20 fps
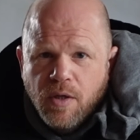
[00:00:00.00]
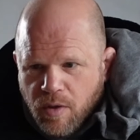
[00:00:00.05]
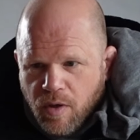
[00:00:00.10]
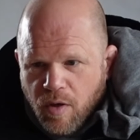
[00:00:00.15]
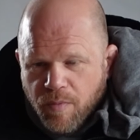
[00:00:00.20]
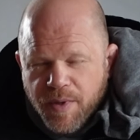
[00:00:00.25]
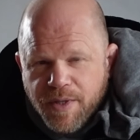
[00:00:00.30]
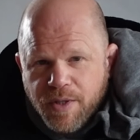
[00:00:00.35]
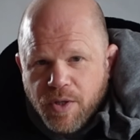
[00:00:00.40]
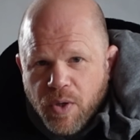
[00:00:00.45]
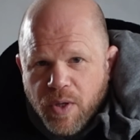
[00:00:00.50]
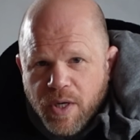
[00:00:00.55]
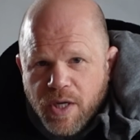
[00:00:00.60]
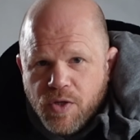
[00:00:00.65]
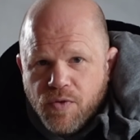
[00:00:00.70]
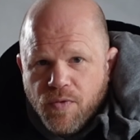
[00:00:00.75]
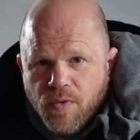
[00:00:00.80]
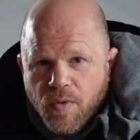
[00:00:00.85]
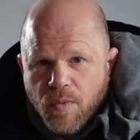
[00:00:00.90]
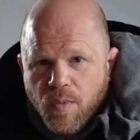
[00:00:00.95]
I've been doing
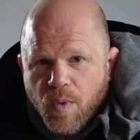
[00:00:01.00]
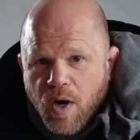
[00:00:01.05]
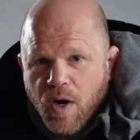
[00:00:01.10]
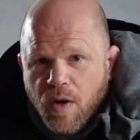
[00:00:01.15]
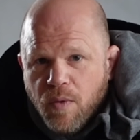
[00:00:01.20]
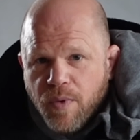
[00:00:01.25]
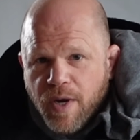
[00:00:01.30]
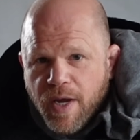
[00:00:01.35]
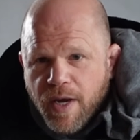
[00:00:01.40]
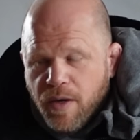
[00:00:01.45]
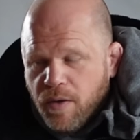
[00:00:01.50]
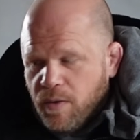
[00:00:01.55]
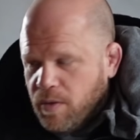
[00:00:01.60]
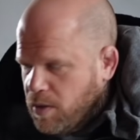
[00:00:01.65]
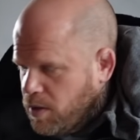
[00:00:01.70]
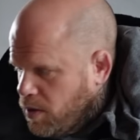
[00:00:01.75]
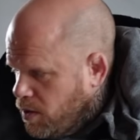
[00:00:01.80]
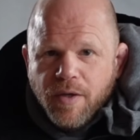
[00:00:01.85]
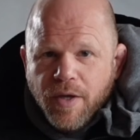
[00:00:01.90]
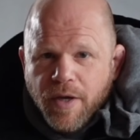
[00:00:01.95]
this for a while now.
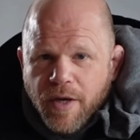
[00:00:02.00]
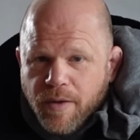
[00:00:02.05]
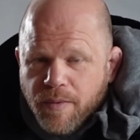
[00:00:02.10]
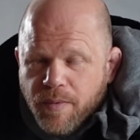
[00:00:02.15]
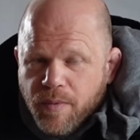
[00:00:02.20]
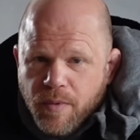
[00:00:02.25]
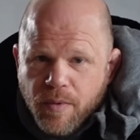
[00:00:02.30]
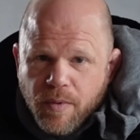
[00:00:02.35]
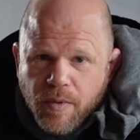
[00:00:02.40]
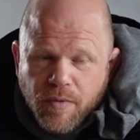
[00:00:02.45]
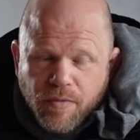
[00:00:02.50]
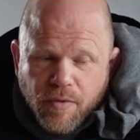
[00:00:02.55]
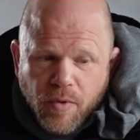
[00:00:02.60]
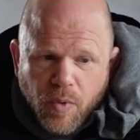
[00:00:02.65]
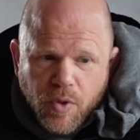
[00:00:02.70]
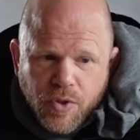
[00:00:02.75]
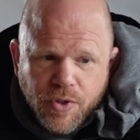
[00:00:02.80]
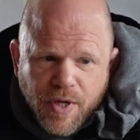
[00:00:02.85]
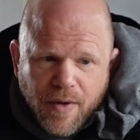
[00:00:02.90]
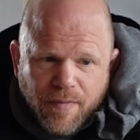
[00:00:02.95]
Yeah, if you
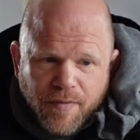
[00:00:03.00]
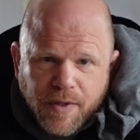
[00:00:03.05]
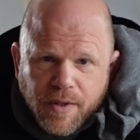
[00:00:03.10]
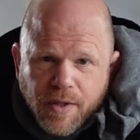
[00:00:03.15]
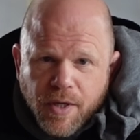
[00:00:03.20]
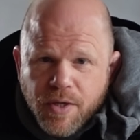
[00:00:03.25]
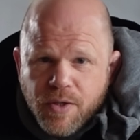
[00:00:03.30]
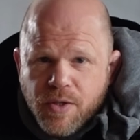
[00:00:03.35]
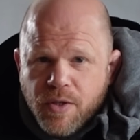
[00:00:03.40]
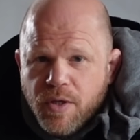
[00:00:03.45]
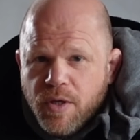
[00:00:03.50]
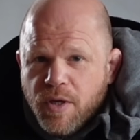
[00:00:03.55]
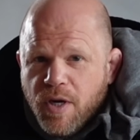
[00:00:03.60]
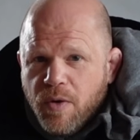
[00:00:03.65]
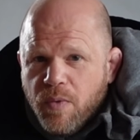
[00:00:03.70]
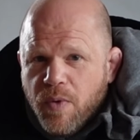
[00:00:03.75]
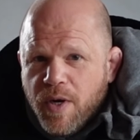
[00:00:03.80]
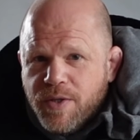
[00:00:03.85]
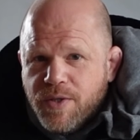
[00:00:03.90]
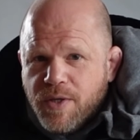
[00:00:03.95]
want something decent, you
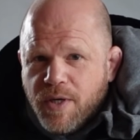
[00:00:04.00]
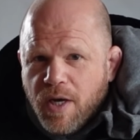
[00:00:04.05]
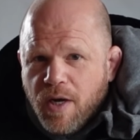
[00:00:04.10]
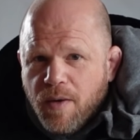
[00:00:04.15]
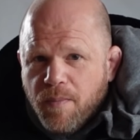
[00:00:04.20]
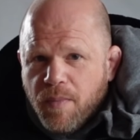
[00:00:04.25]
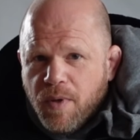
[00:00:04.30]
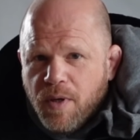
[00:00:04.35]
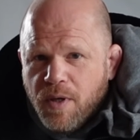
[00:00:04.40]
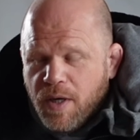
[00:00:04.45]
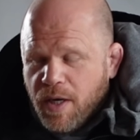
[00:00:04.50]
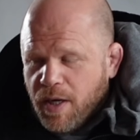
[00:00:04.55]
know where to come.